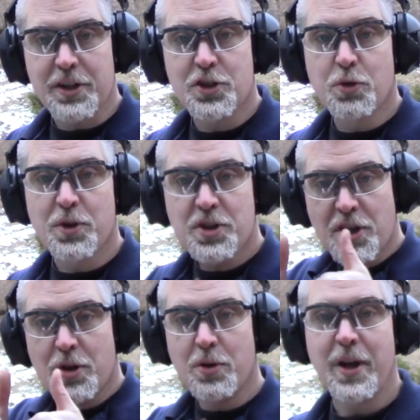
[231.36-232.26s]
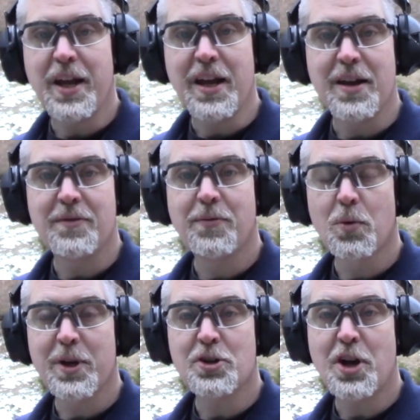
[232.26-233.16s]
torso and
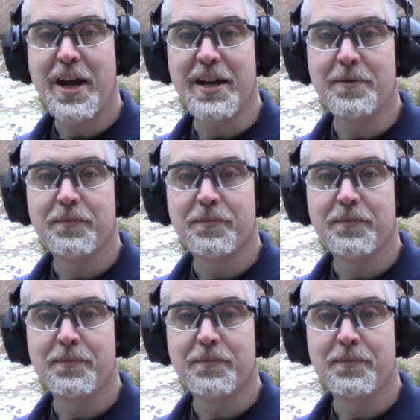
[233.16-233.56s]
4-inch head.